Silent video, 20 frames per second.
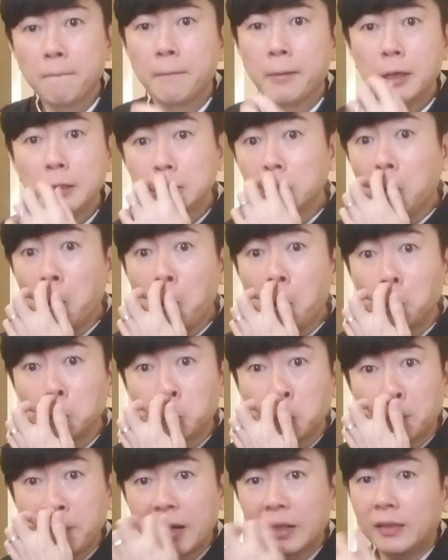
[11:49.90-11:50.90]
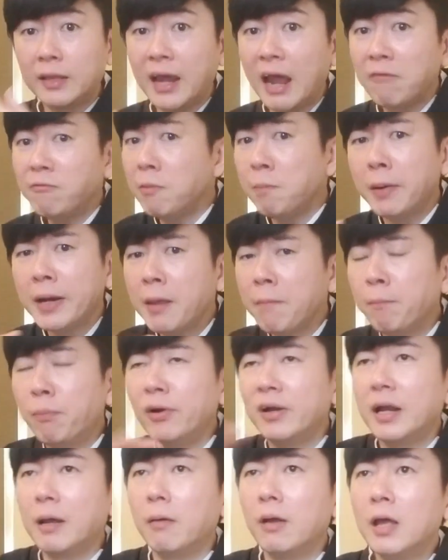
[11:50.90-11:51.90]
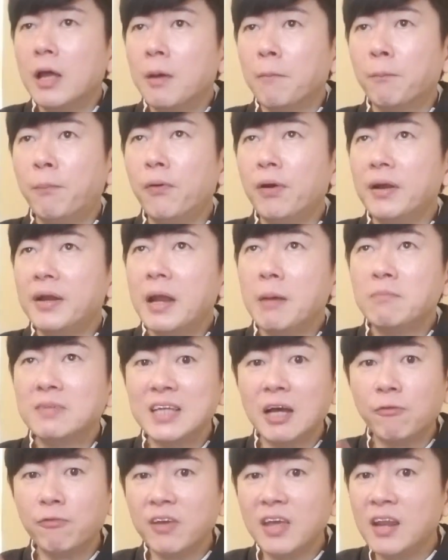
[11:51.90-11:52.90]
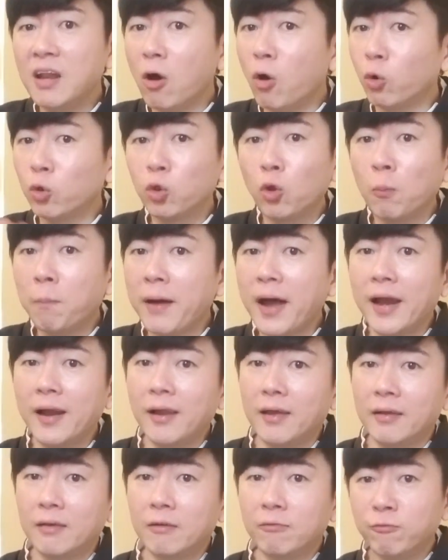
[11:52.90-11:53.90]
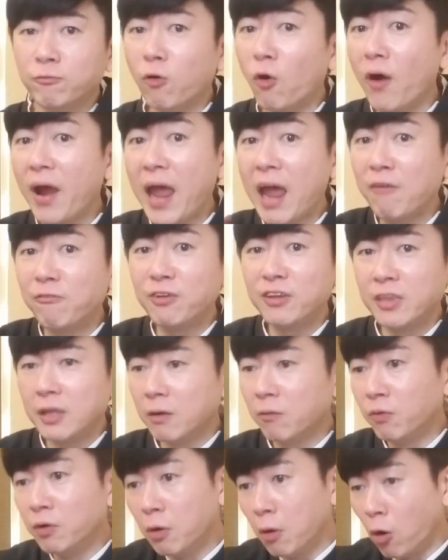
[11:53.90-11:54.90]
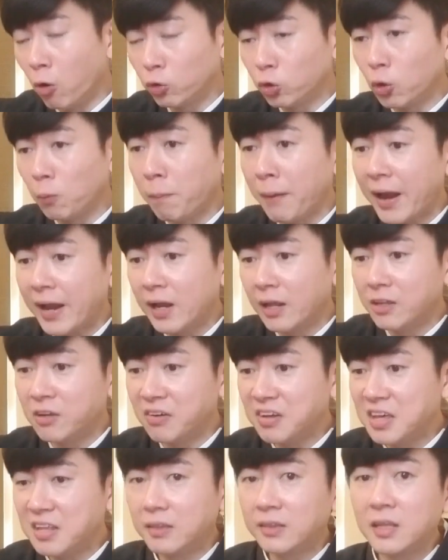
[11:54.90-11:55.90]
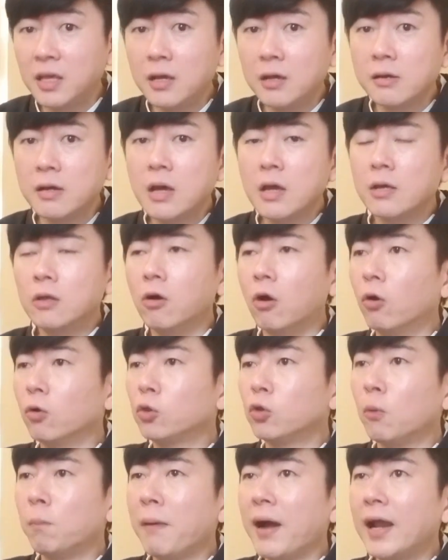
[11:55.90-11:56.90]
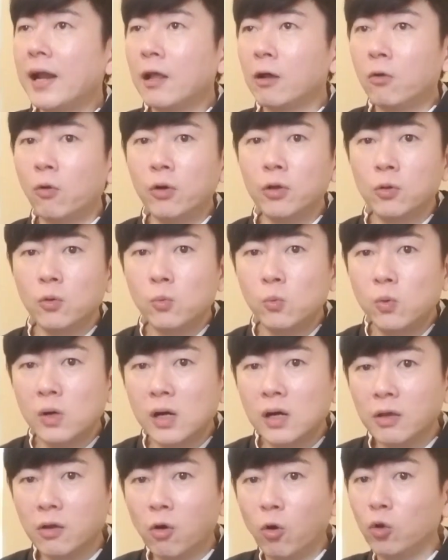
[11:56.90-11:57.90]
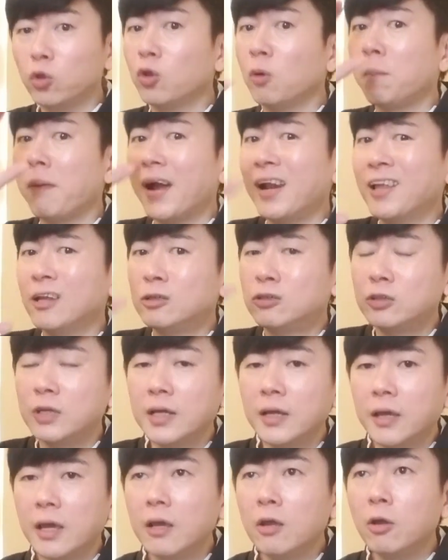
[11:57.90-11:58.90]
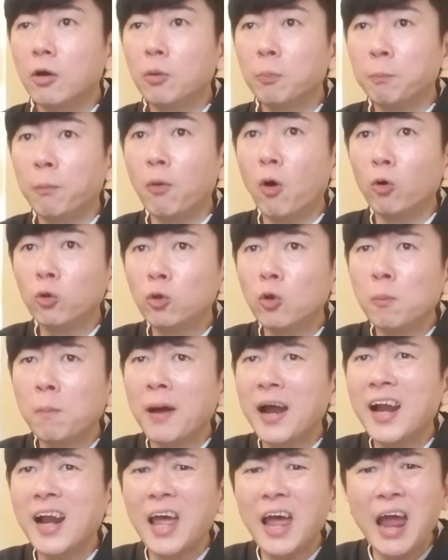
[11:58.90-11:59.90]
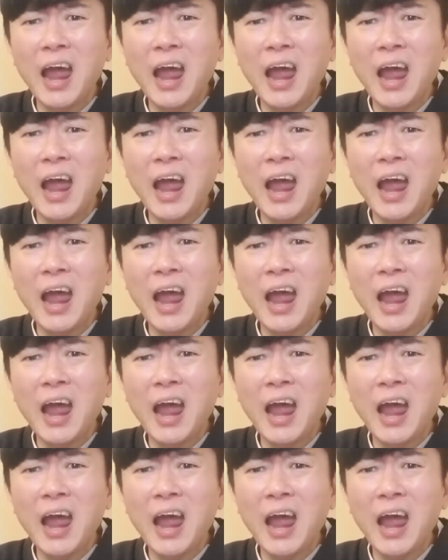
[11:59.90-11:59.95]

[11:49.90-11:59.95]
It's all automatic. Everybody put themselves in autopilot for everything. You autopilot your eating, you autopilot going to work, you autopilot drinking, you autopilot